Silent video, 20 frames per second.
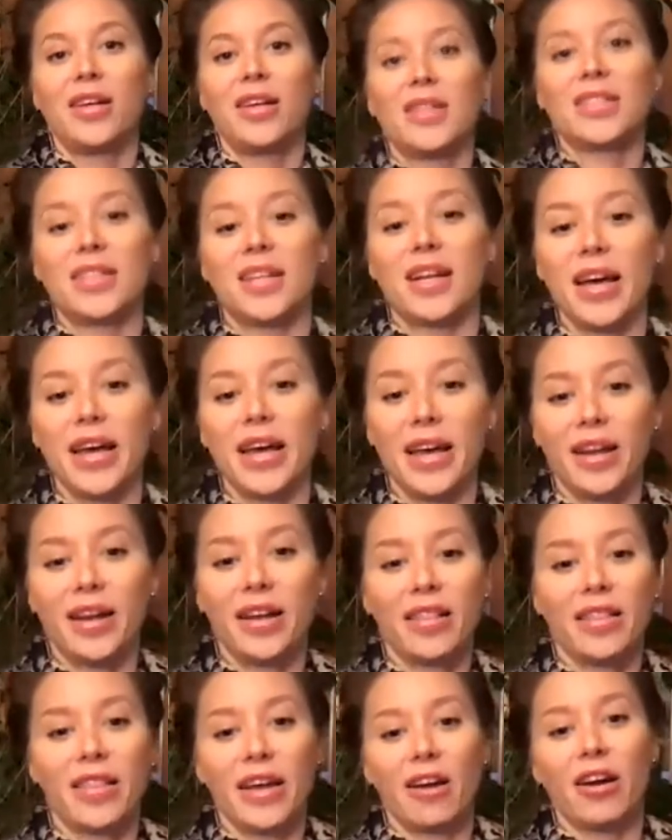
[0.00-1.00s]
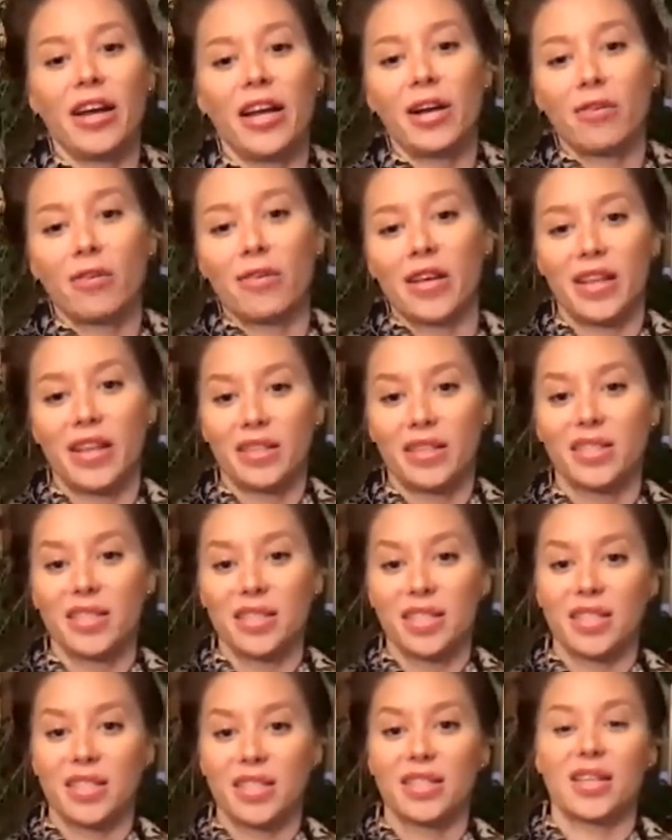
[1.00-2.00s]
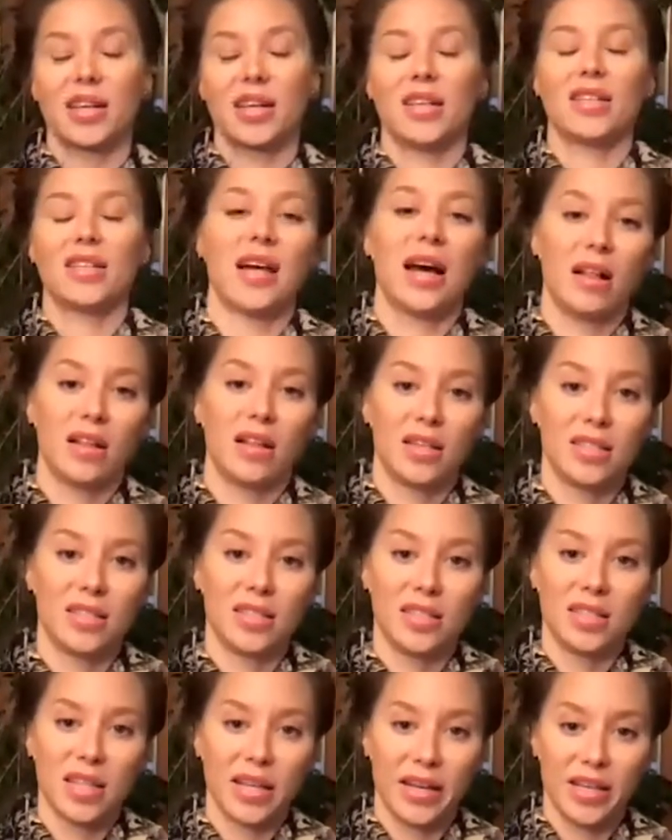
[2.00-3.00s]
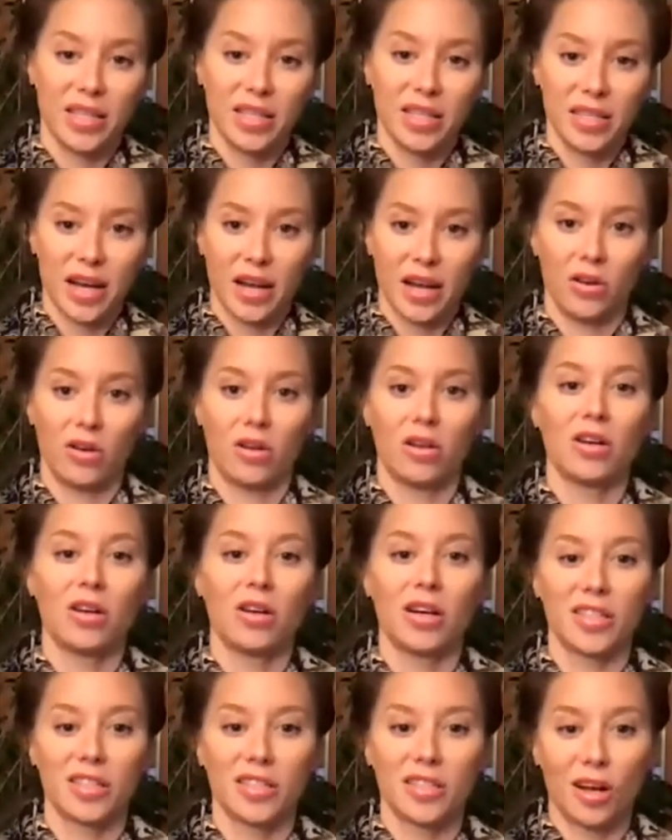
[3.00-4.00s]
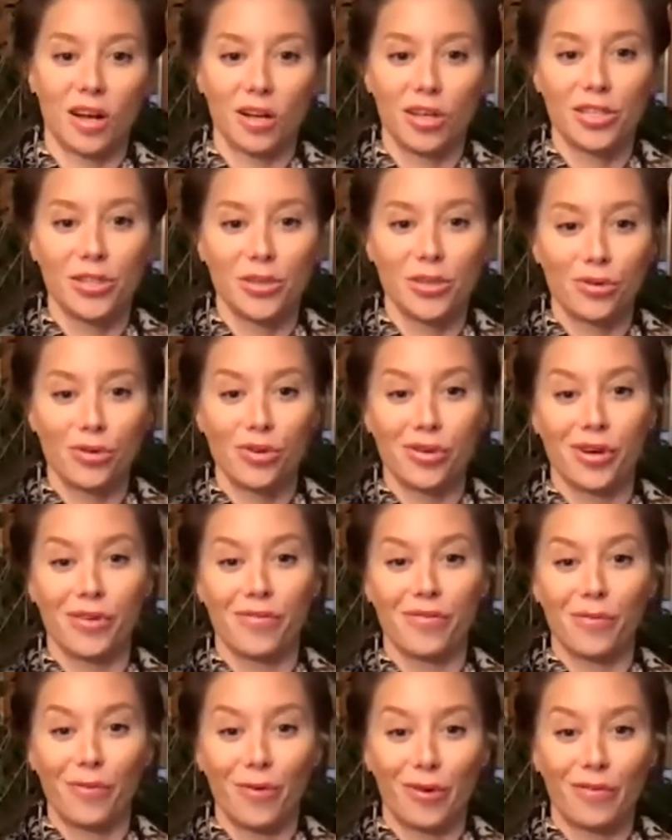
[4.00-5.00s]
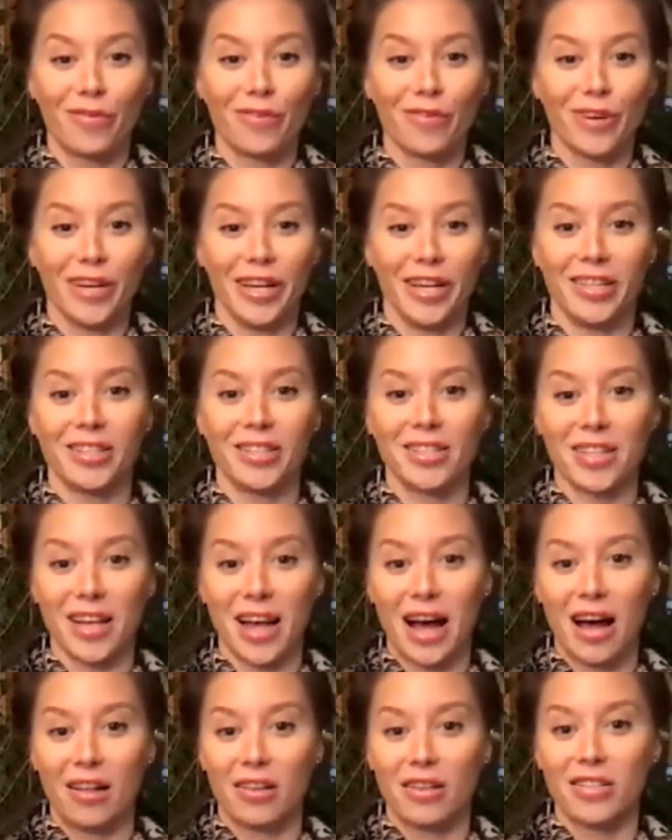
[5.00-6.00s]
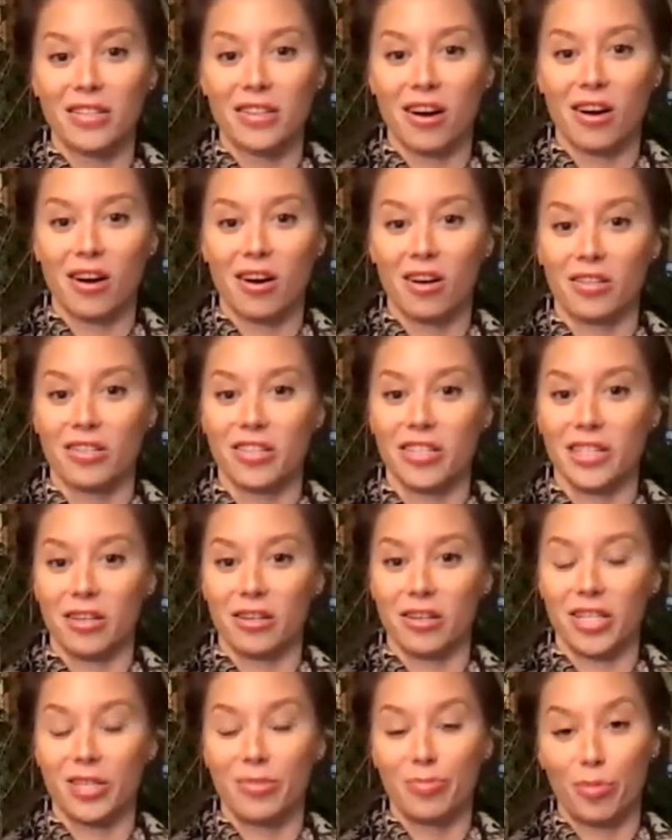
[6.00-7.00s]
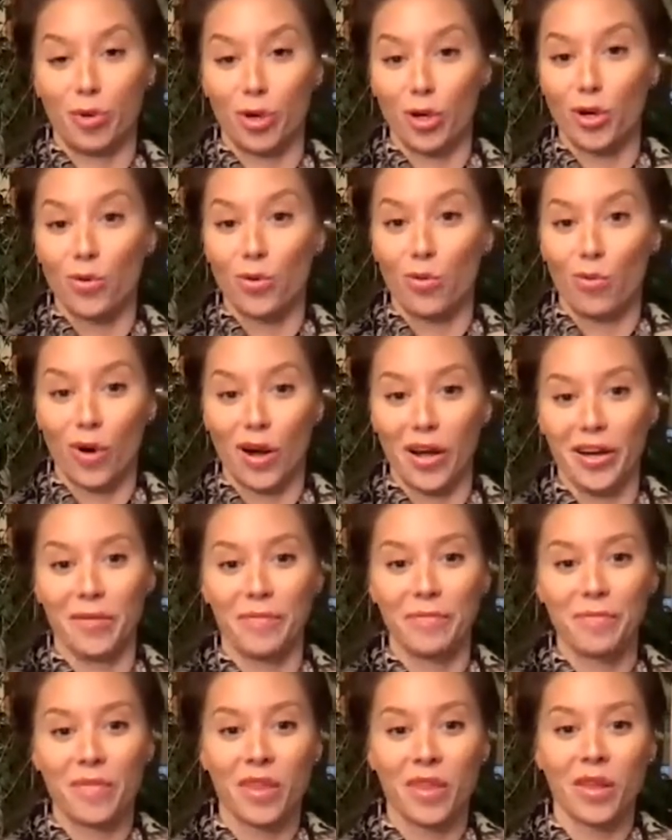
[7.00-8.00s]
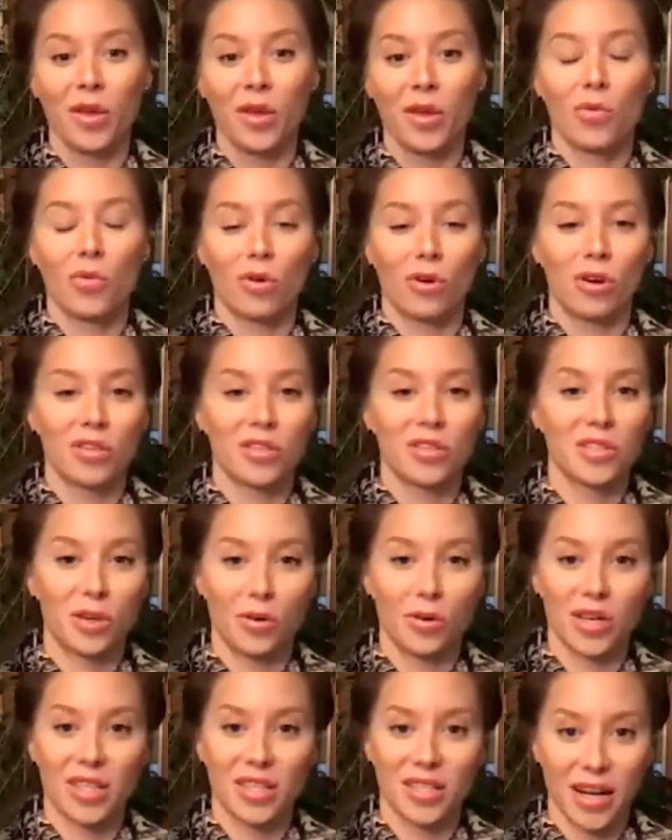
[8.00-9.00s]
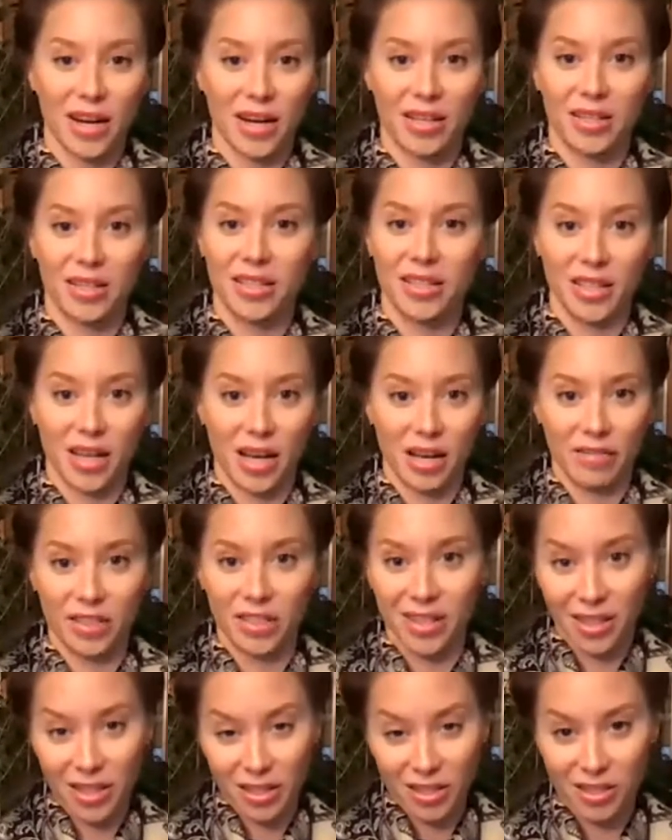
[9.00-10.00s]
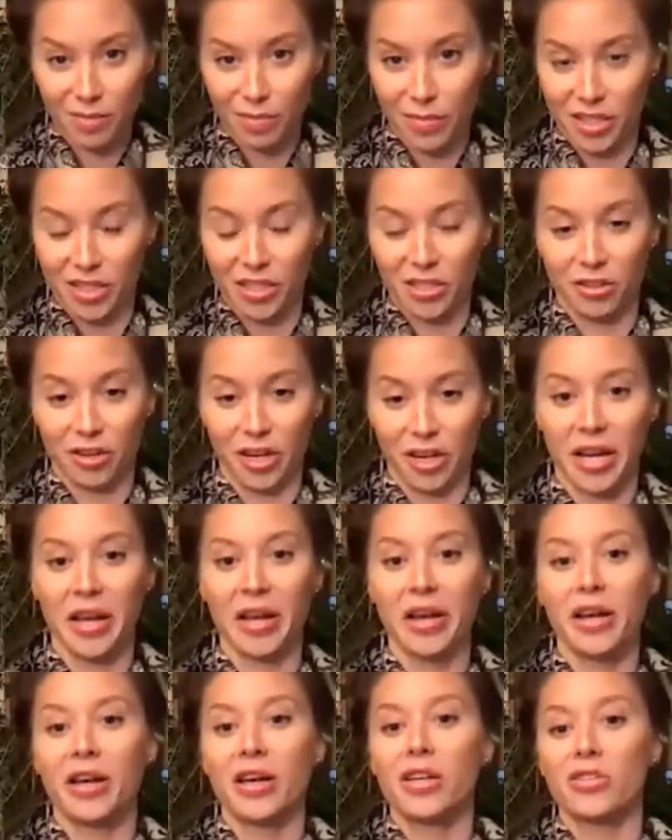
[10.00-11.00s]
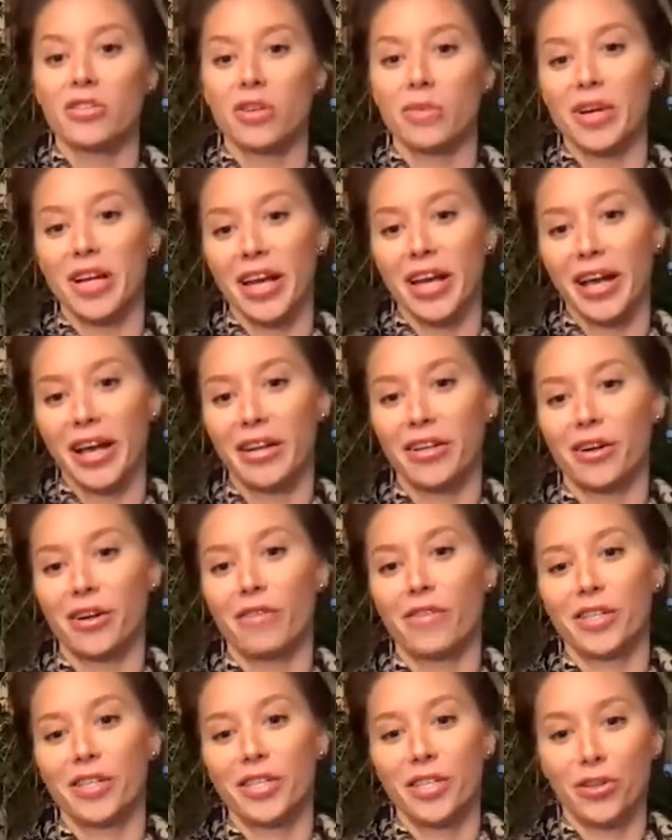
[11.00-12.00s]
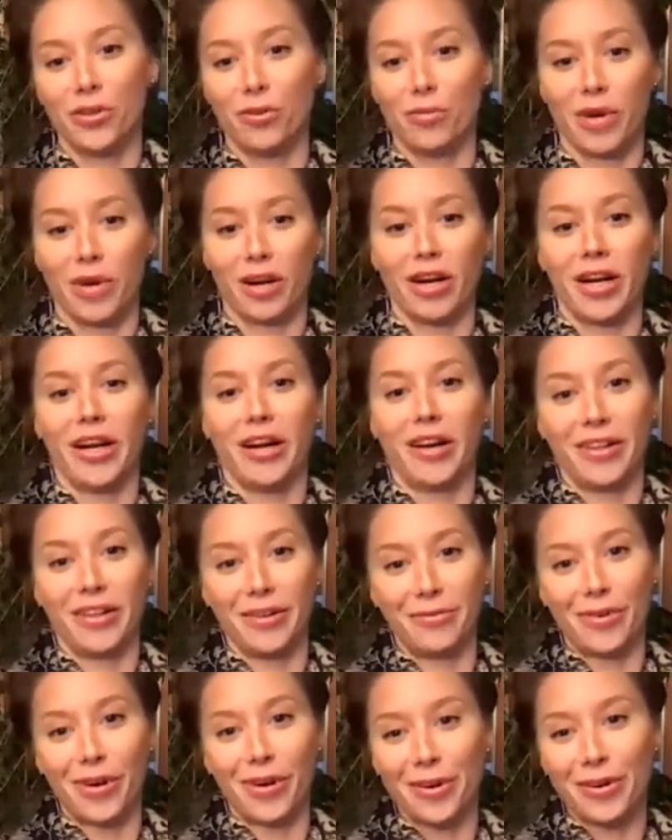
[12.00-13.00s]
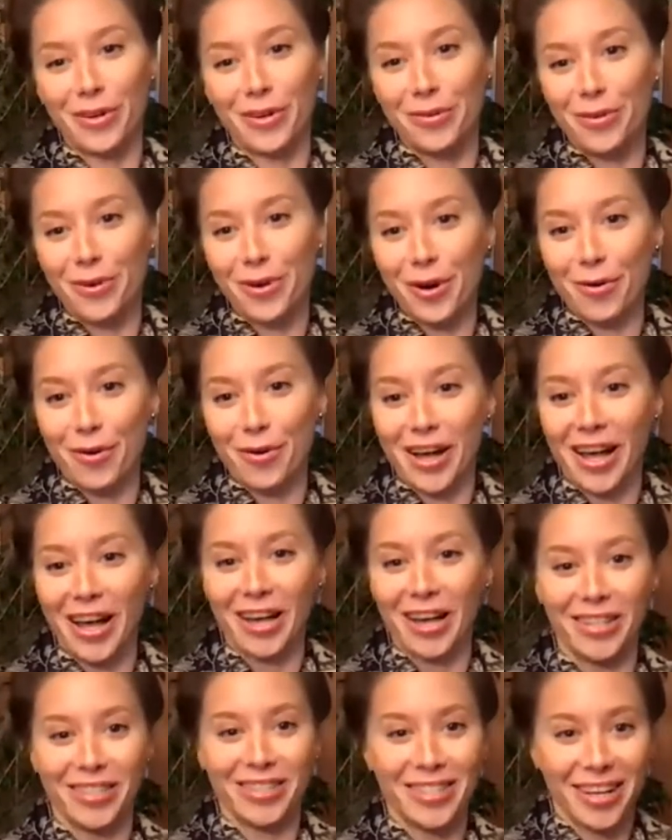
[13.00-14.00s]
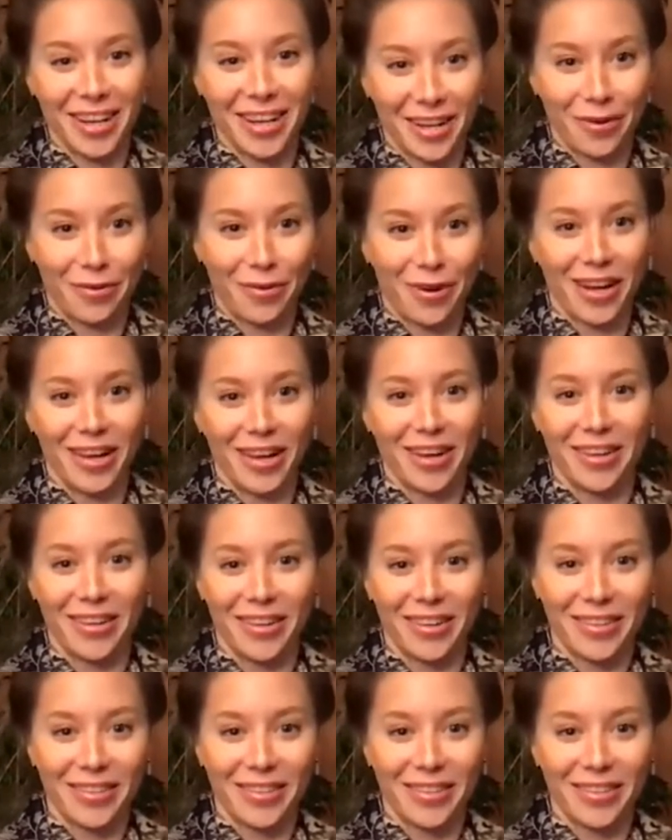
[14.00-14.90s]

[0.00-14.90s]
Tonight, they're here with us to discuss Alice's latest title, A Solitude of Wolverines, Alice Carter Series Book One. We're all so excited to dive into this mystery. So I'm going to hand it over to you, Mary Ellen. Why don't you go ahead and take it away?